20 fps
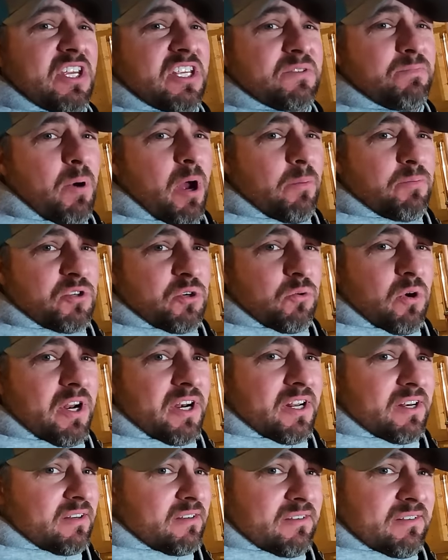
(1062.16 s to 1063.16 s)
these pumps are
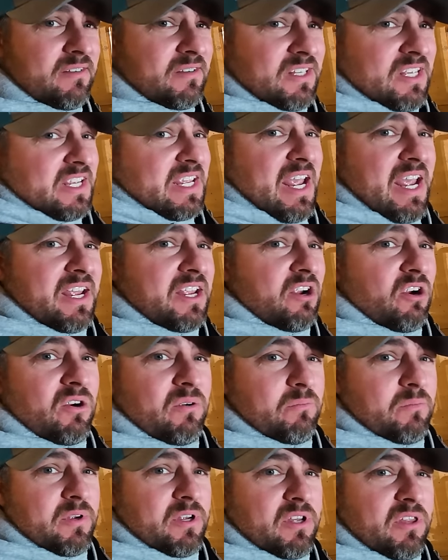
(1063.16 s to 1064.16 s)
running. You can't hear
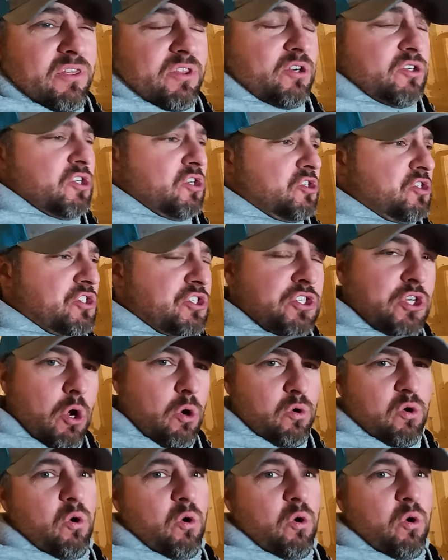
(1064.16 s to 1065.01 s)
them. They're just so